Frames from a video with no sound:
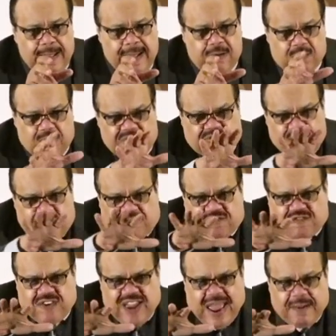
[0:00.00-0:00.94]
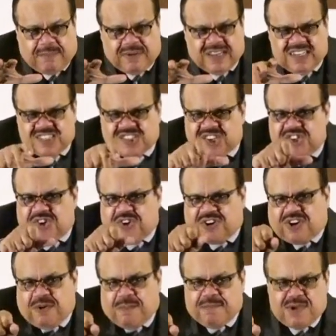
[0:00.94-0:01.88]
with your families and your
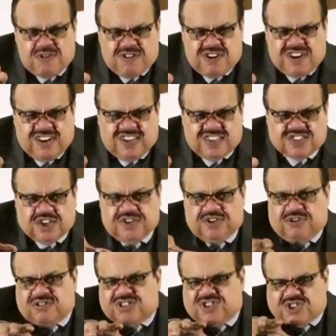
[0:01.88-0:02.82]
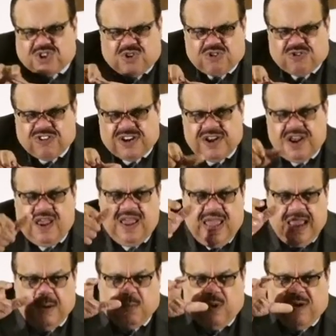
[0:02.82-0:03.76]
communities and your children
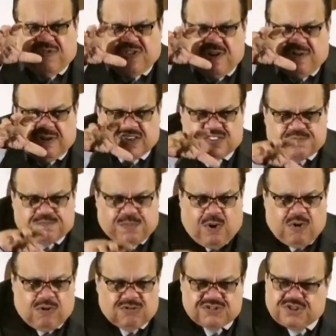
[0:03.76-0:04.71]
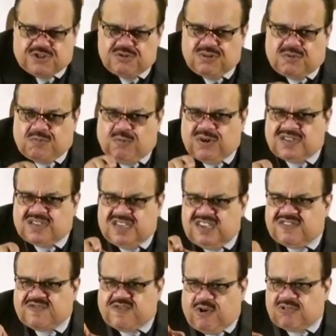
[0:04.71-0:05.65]
and what they're exposed to and what
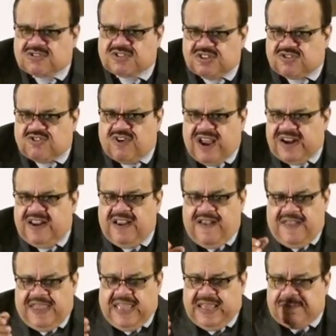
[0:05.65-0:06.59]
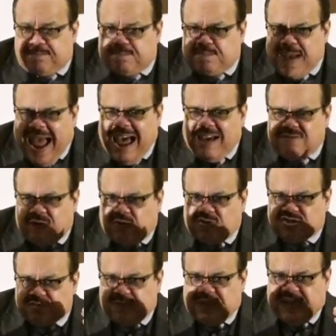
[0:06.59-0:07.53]
these folks are trying. It
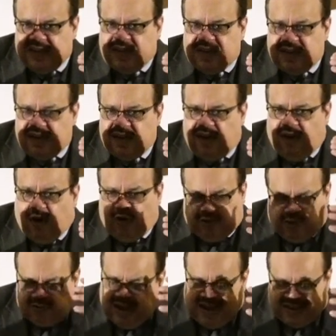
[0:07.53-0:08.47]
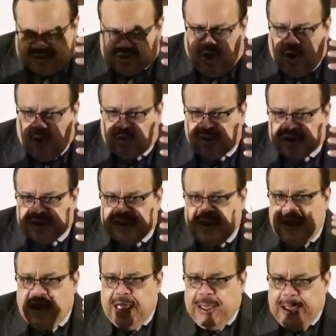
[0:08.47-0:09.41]
baffles me, although not totally,
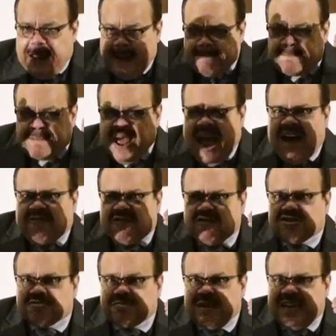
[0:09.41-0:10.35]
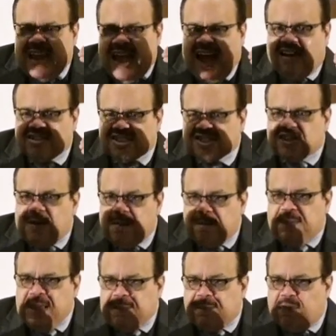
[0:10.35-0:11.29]
it baffles me how some
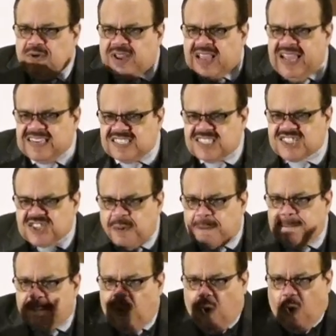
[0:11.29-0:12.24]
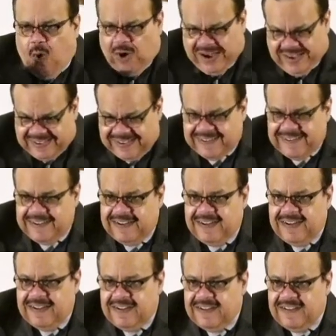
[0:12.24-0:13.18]
people can support
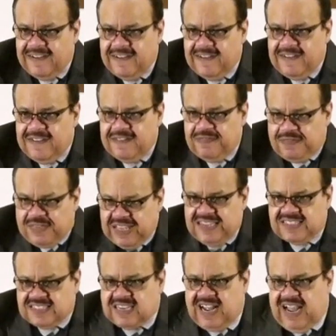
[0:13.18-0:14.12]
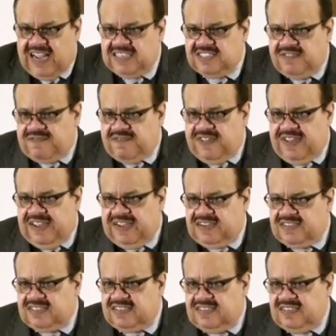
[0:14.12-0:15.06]
these kinds of
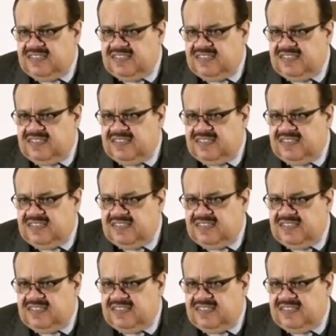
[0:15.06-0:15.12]
things.